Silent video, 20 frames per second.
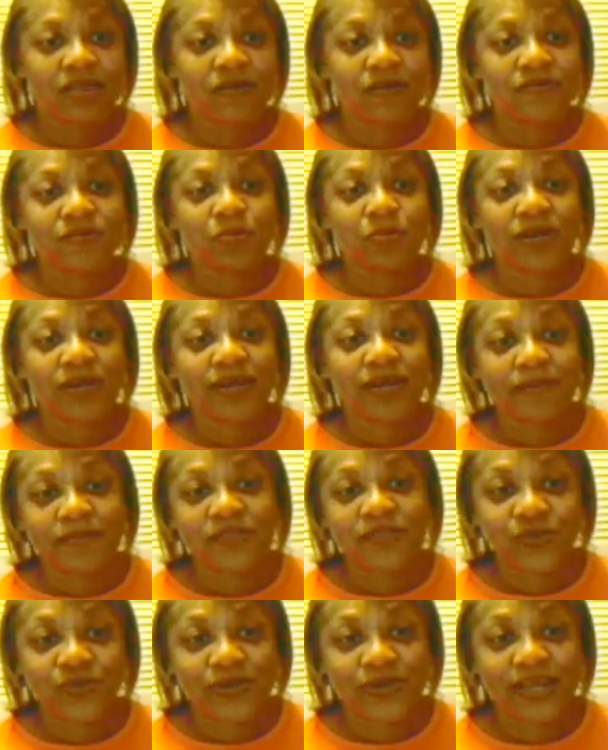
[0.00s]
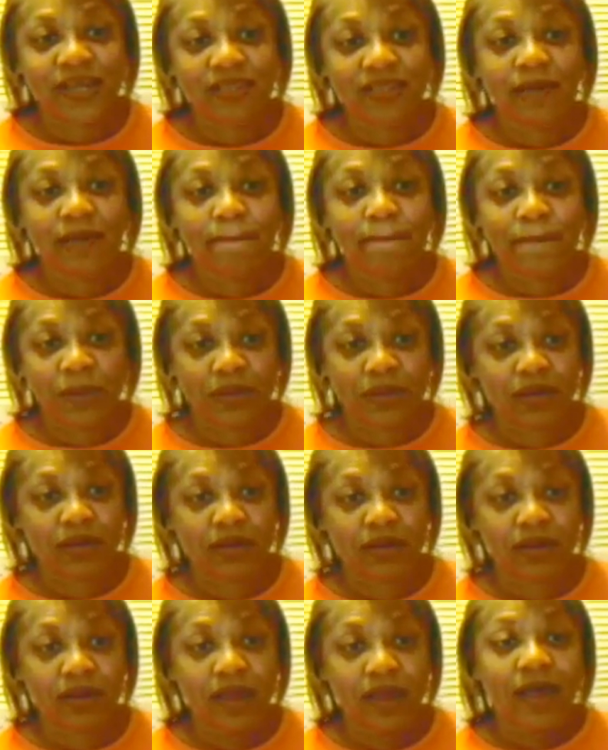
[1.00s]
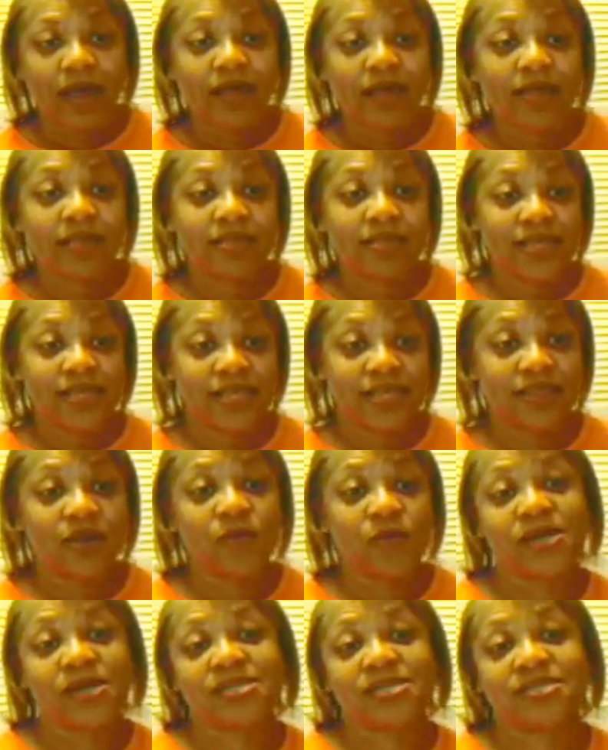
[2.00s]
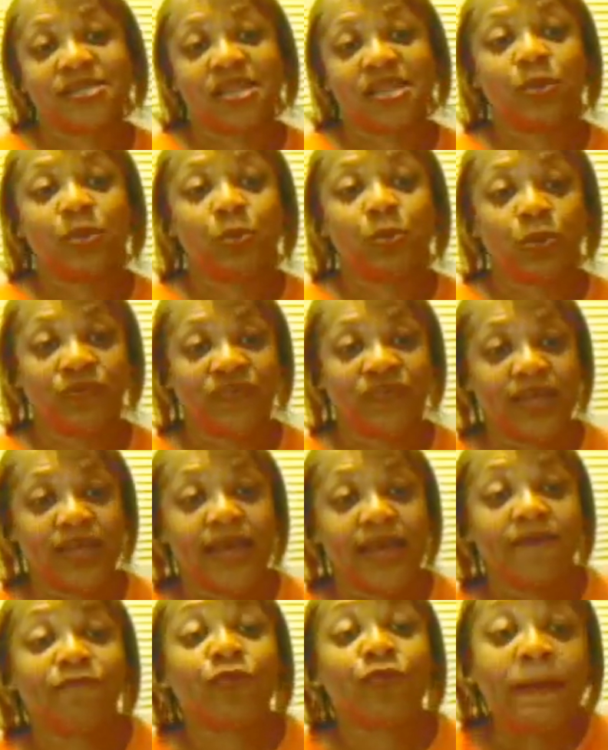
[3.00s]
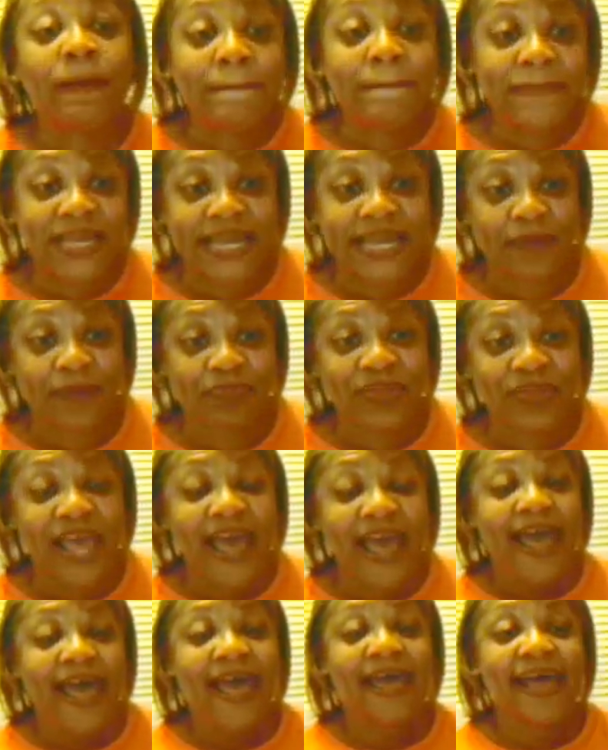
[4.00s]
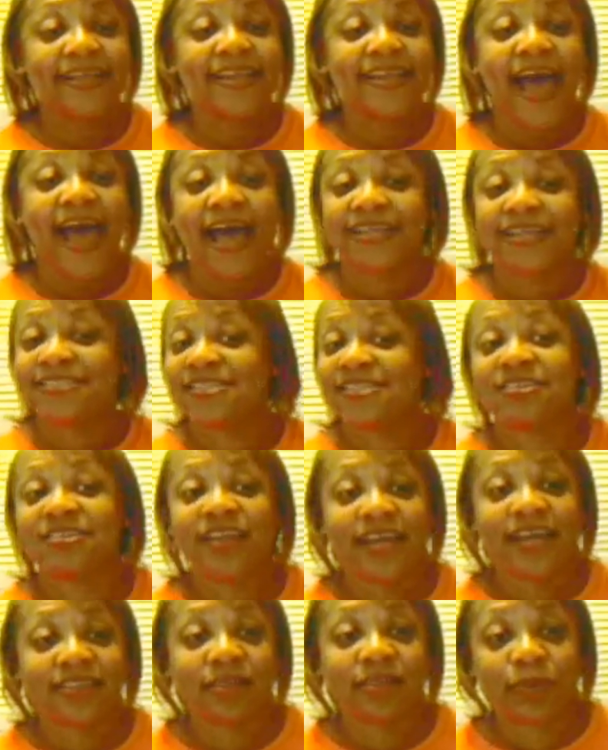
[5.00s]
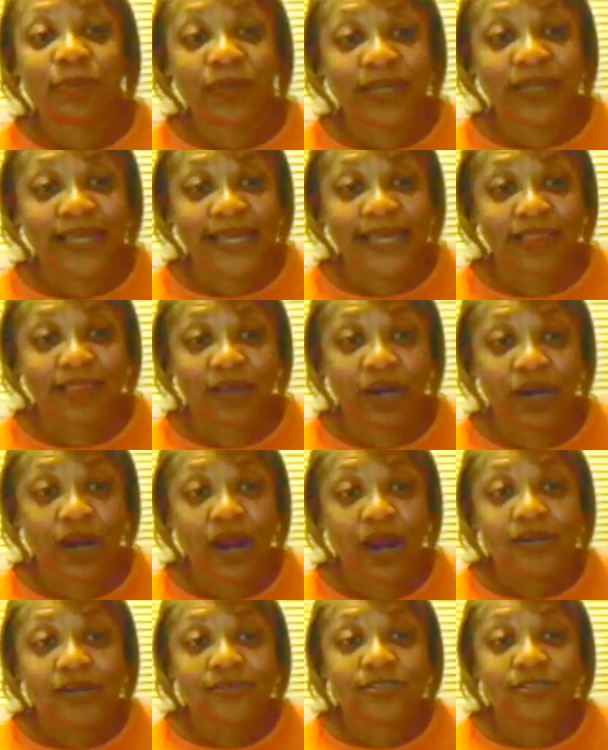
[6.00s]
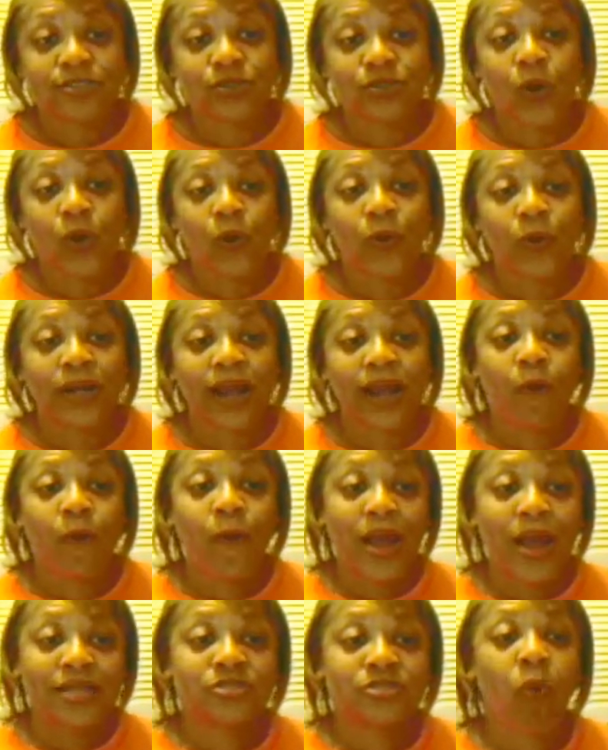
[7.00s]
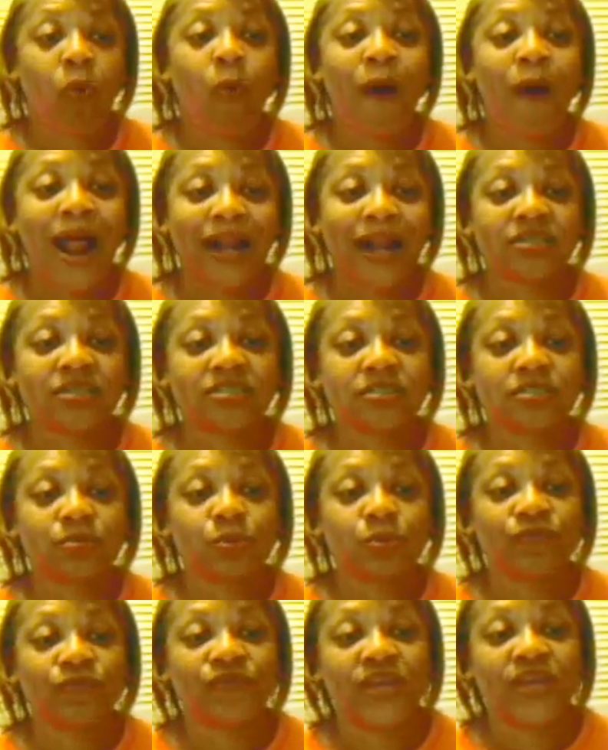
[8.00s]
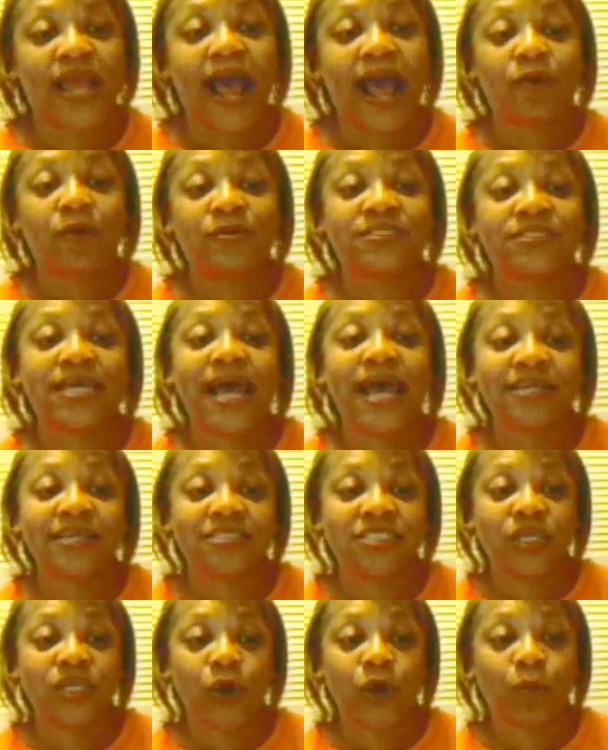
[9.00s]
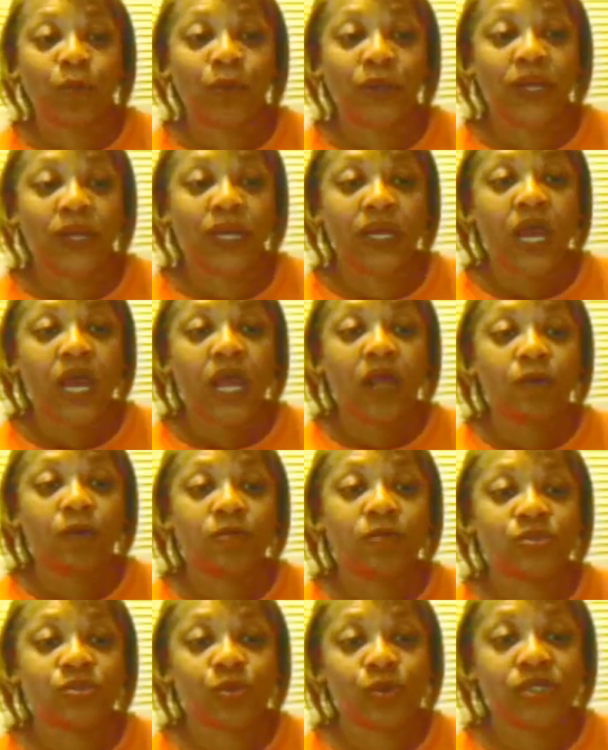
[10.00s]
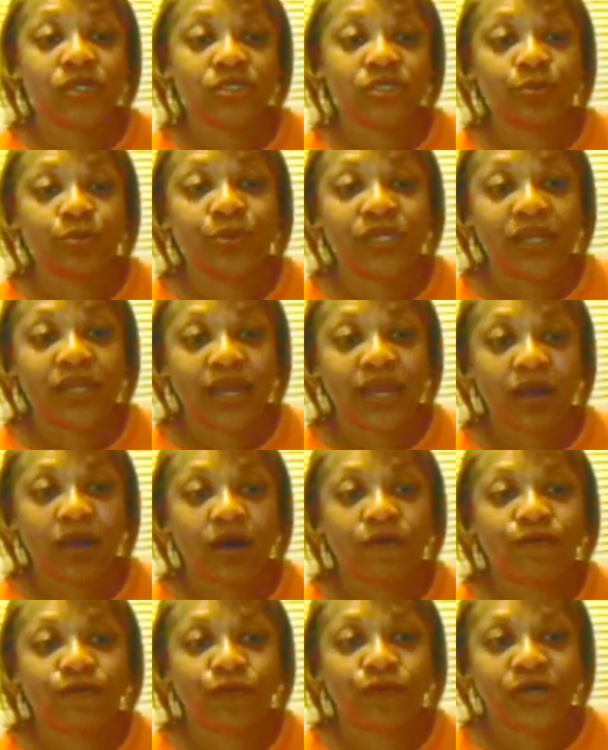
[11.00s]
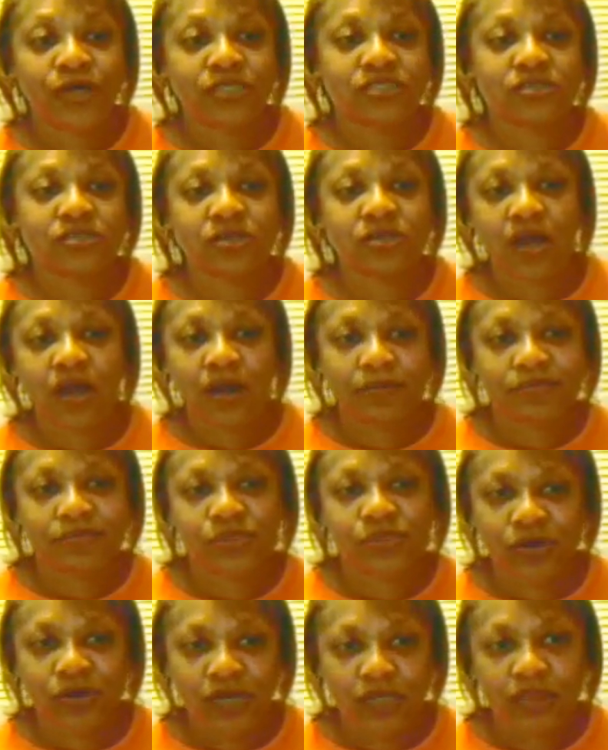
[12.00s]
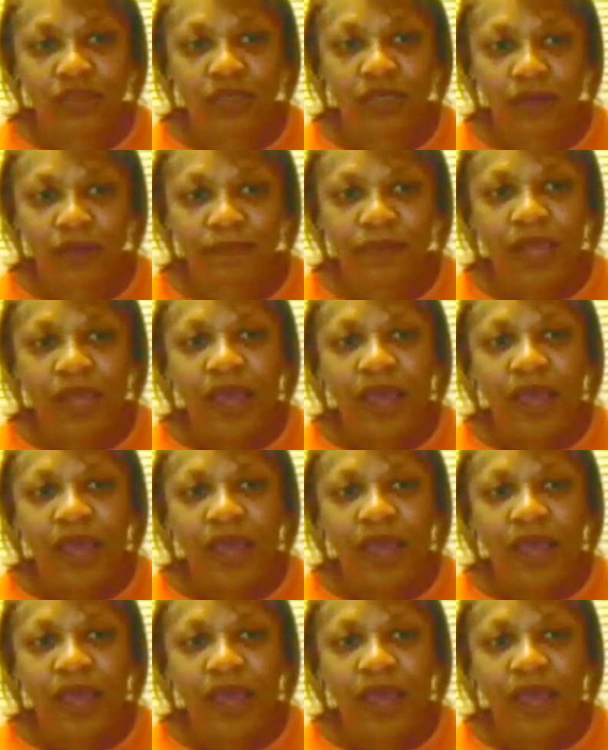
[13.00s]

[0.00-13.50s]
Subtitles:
There was more chemistry in the book than there was in the movie, for me. And I didn't like the book either. So when I went to watch the movie, I was actually hoping it was going to be like a Forrest Gump sort of thing.